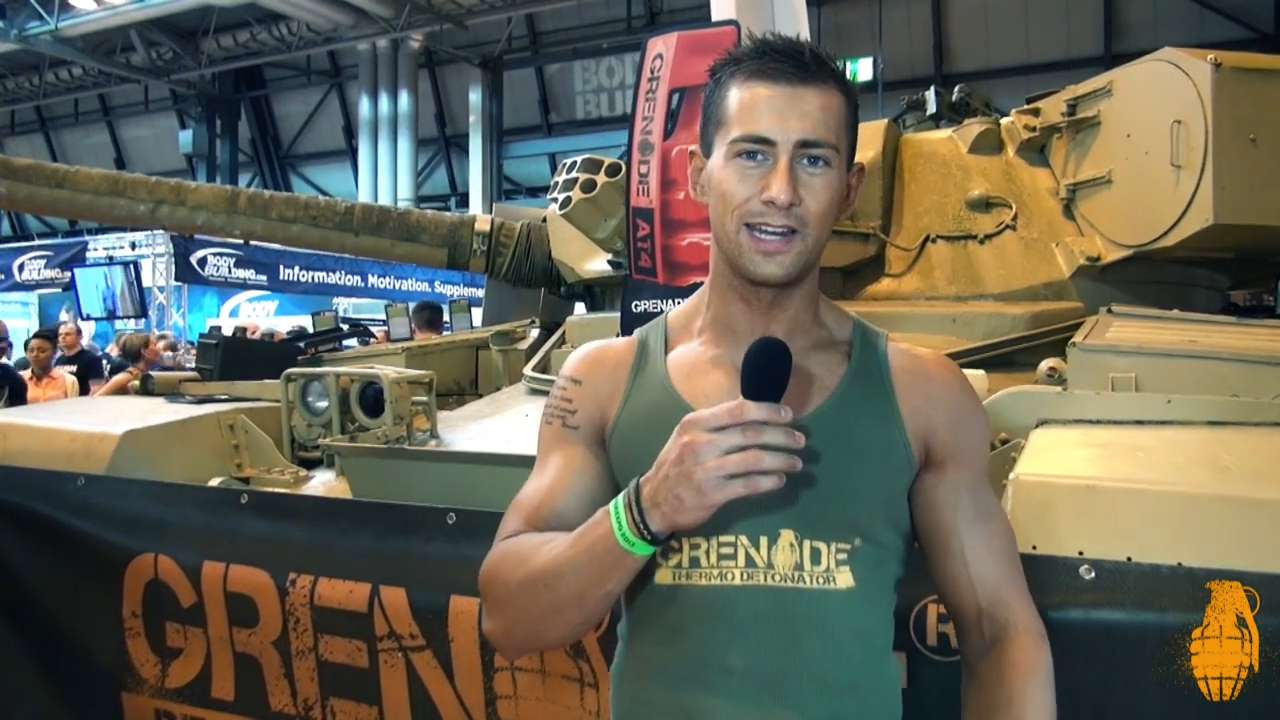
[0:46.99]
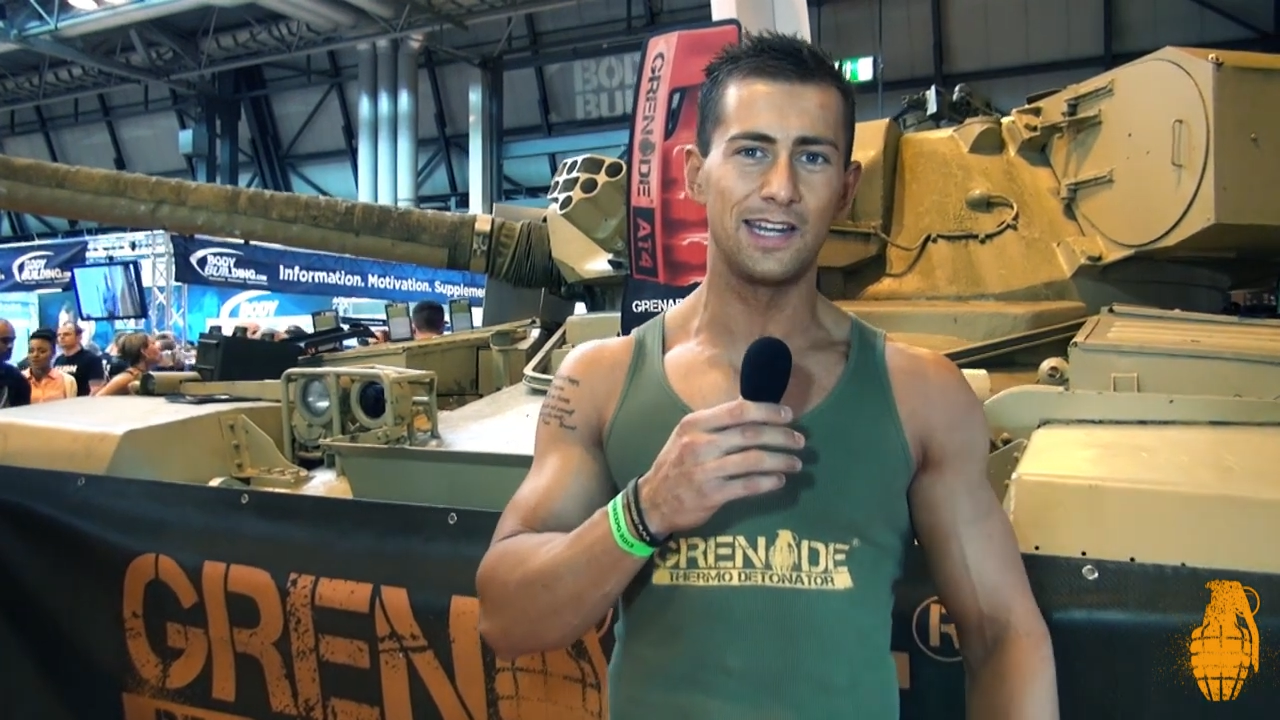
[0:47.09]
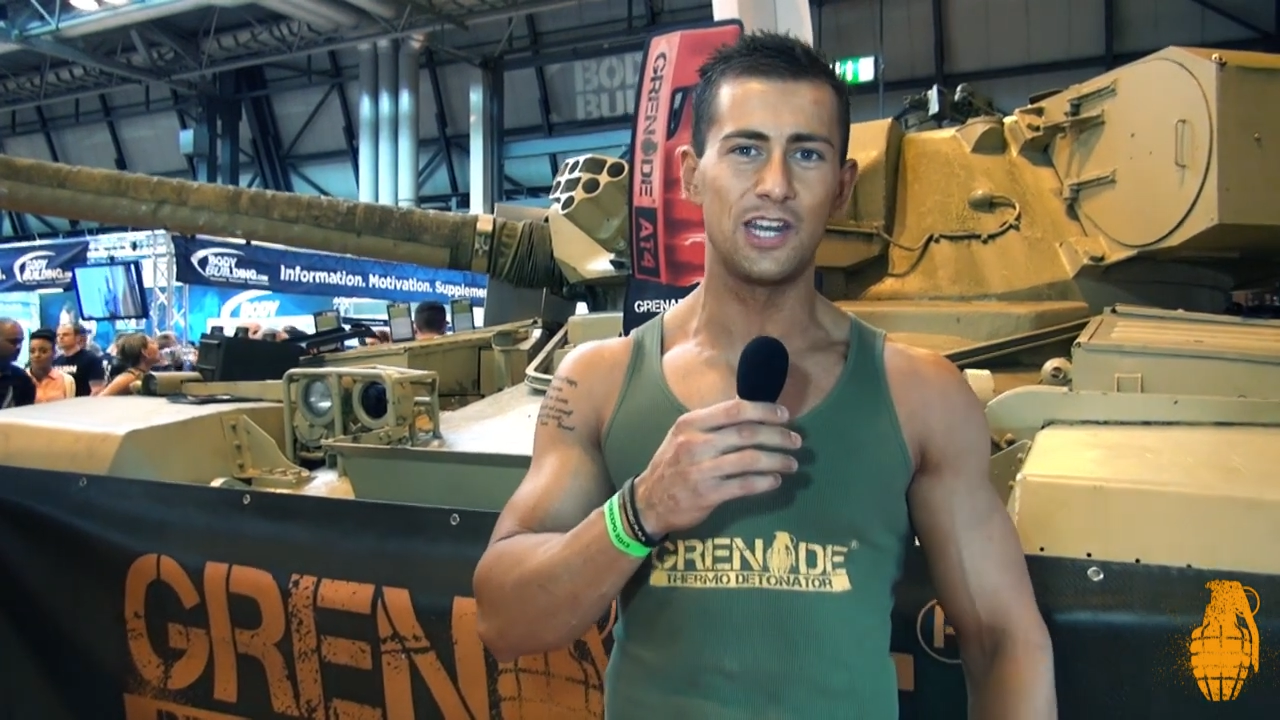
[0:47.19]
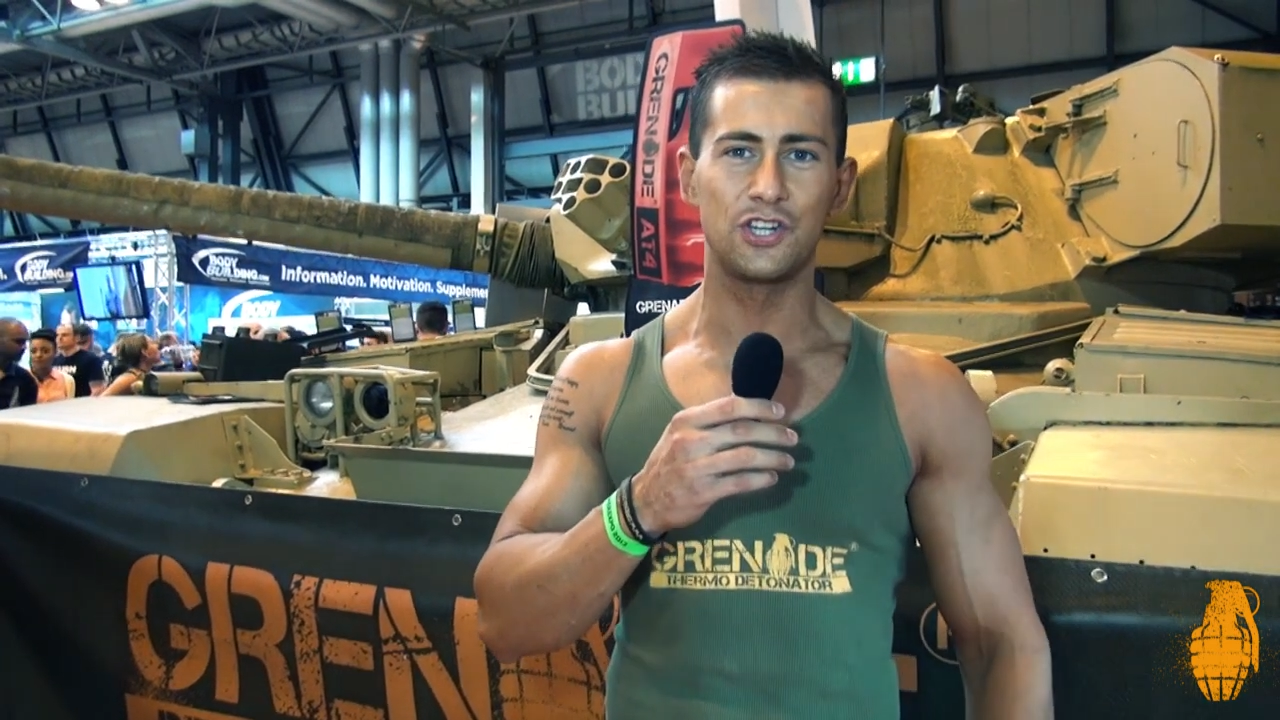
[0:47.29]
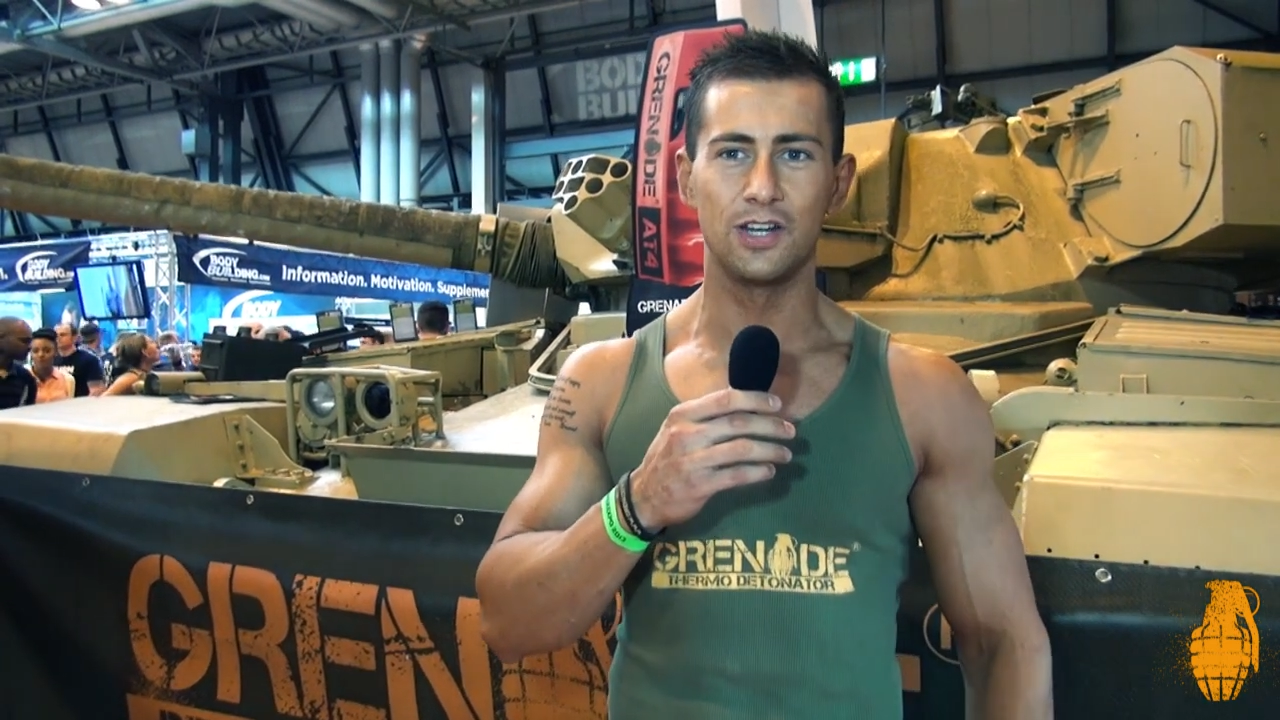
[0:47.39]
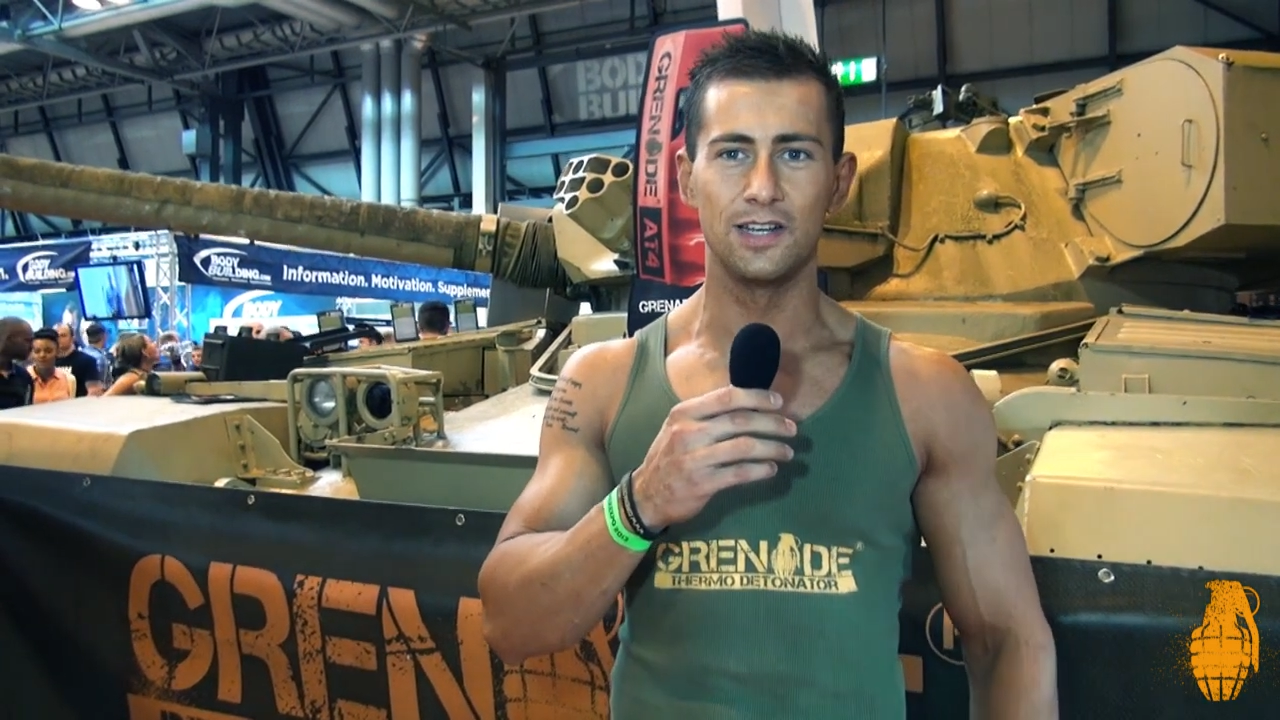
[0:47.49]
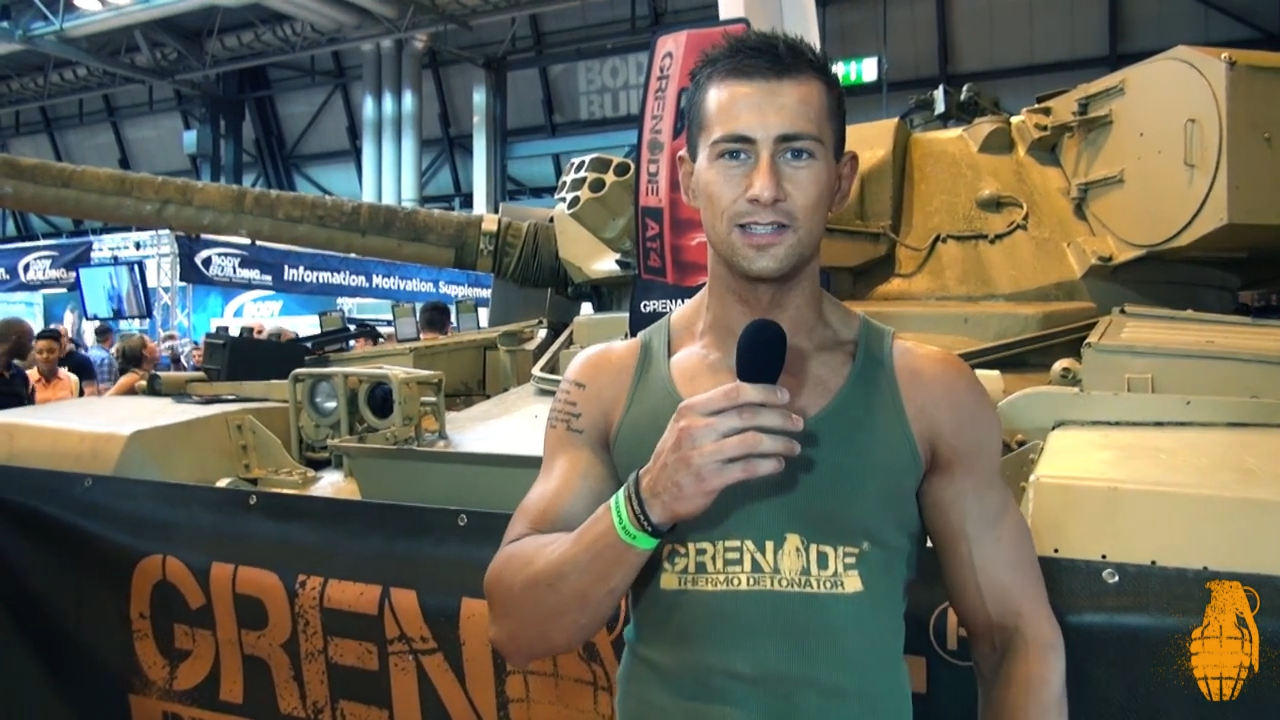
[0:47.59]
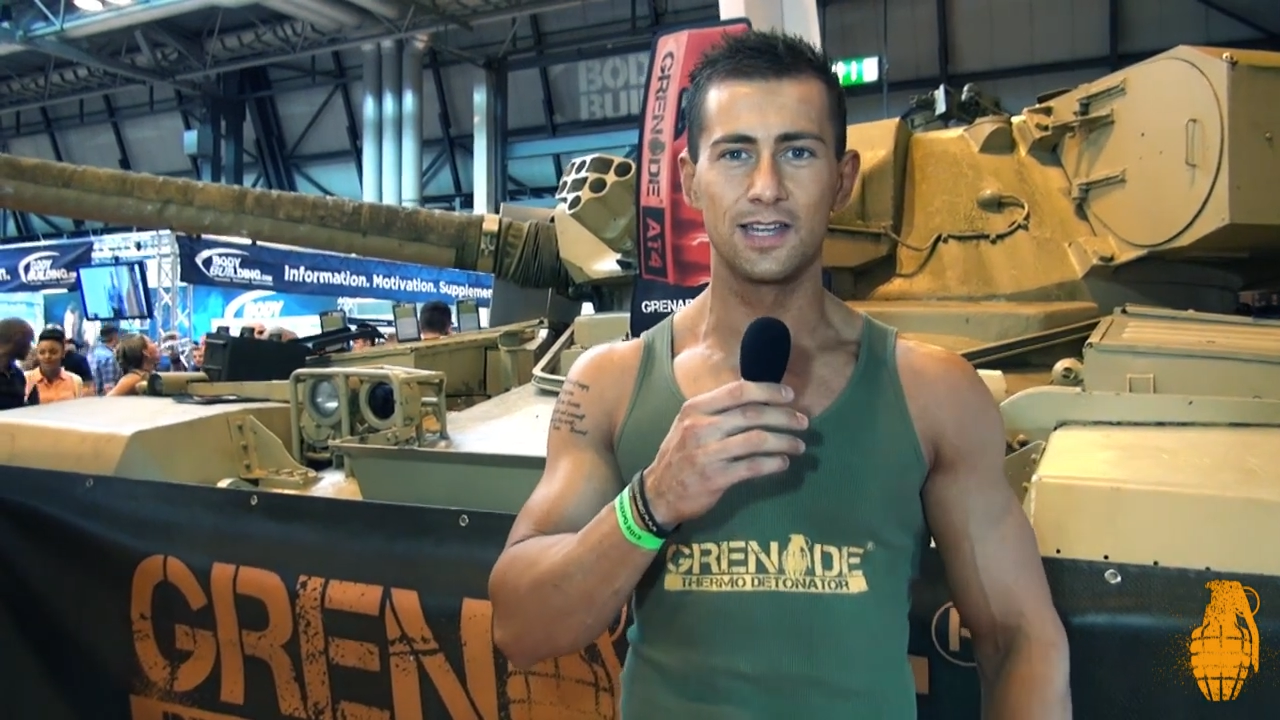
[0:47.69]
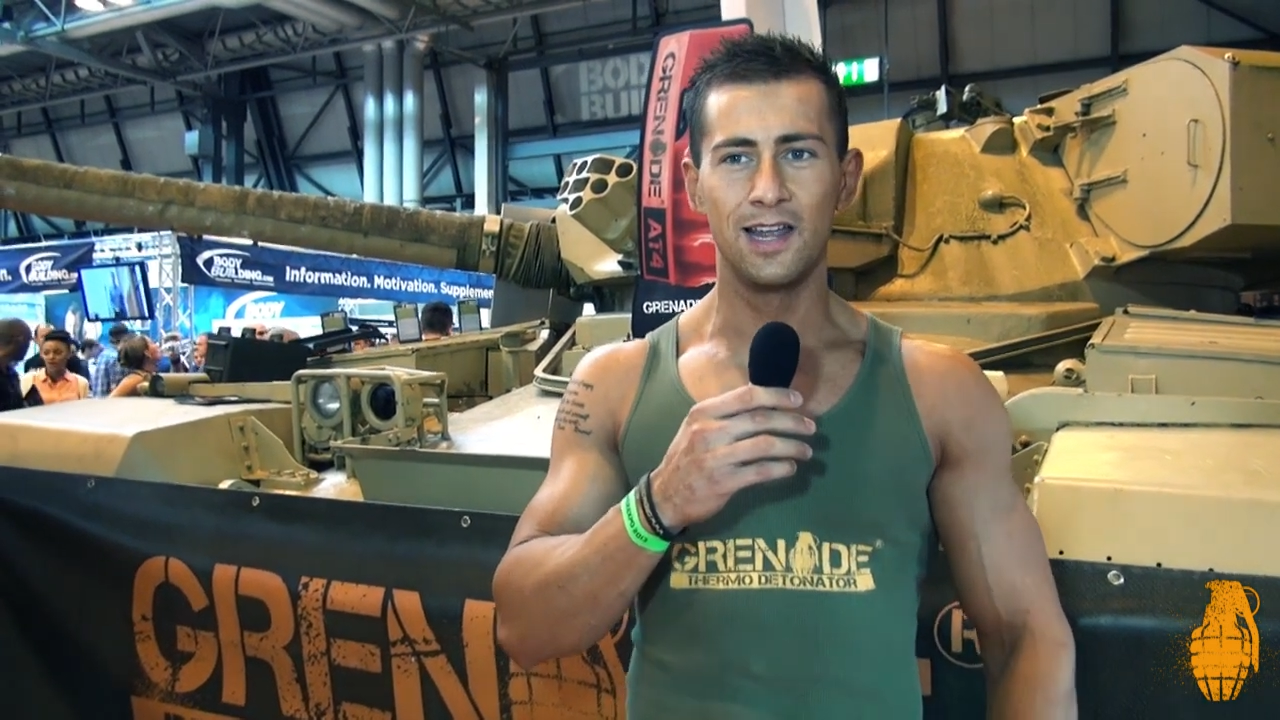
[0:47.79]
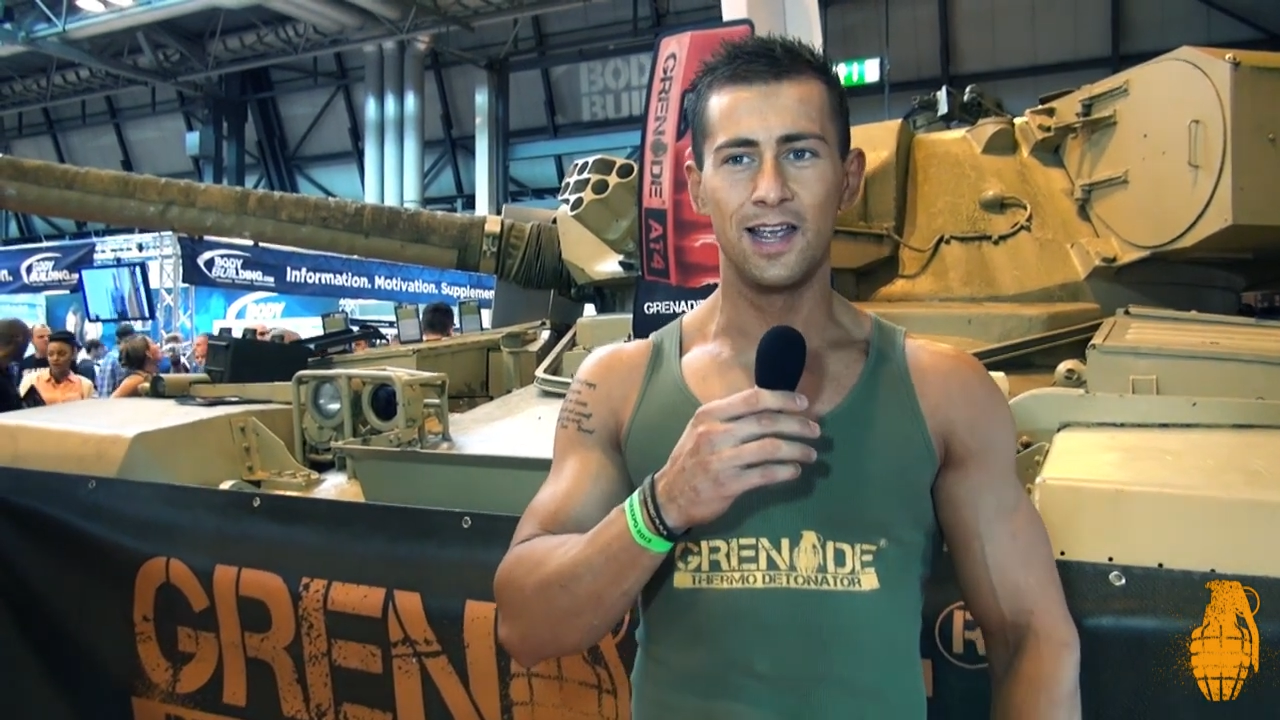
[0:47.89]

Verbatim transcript: conditioned,